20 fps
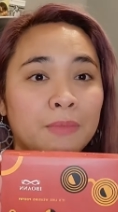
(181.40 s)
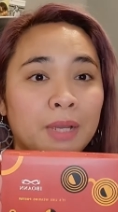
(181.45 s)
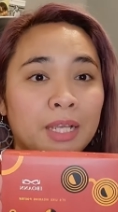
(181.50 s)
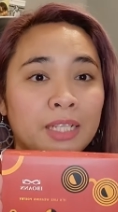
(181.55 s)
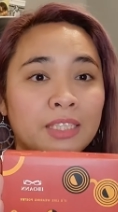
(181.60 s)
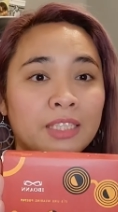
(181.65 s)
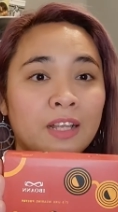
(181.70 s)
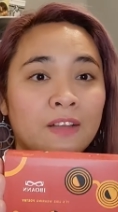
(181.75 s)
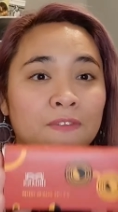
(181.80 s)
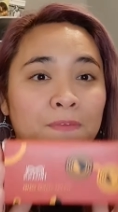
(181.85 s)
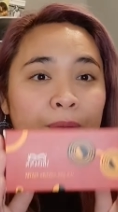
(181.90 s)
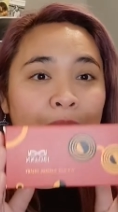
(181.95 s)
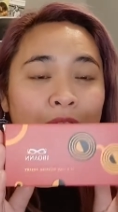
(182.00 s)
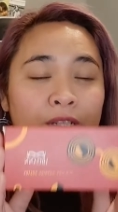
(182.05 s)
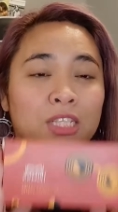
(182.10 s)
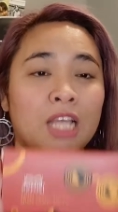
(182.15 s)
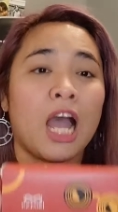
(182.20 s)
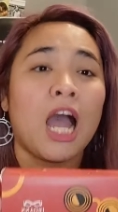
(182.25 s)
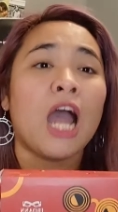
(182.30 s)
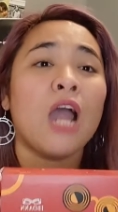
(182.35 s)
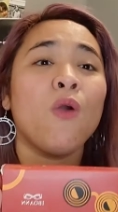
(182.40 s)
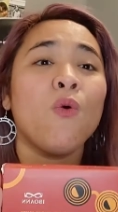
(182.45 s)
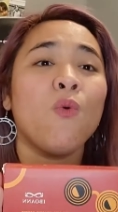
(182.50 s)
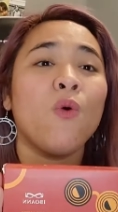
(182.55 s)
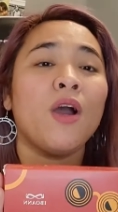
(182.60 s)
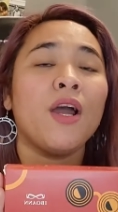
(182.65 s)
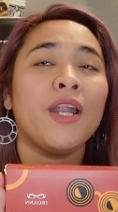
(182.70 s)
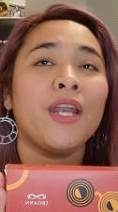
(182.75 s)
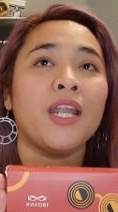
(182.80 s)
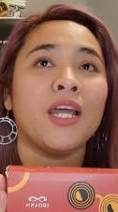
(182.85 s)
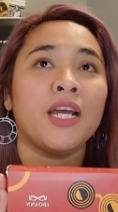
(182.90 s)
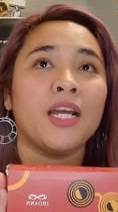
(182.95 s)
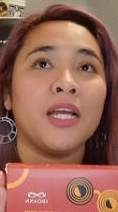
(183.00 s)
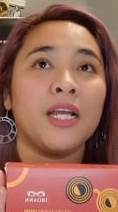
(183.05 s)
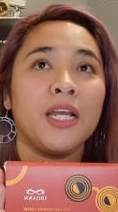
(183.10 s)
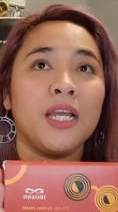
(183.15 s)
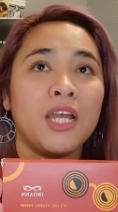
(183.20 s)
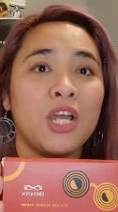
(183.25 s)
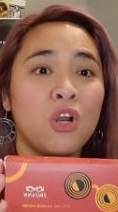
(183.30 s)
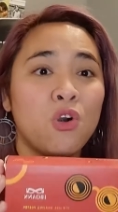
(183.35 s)
myself because I want to
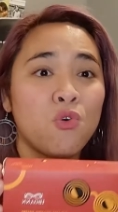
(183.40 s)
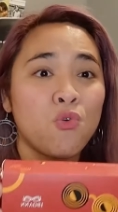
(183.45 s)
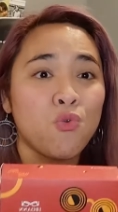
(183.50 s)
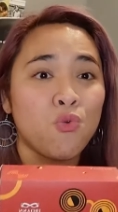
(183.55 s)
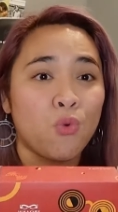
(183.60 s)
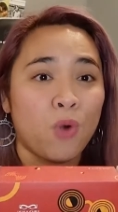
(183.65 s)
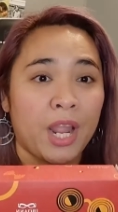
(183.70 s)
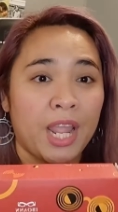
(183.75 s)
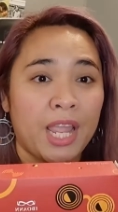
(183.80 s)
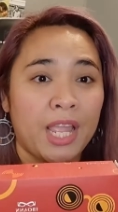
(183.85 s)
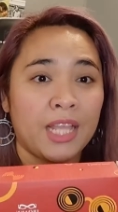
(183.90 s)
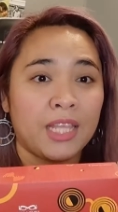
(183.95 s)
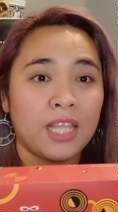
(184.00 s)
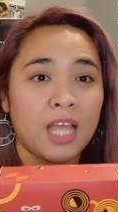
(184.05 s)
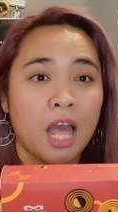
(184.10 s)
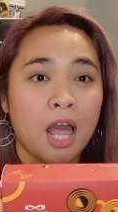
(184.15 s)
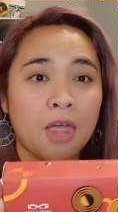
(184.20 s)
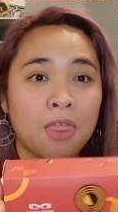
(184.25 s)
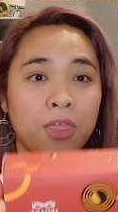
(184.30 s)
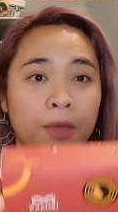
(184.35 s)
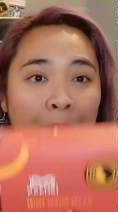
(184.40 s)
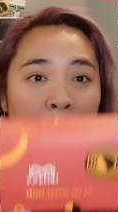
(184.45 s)
rate the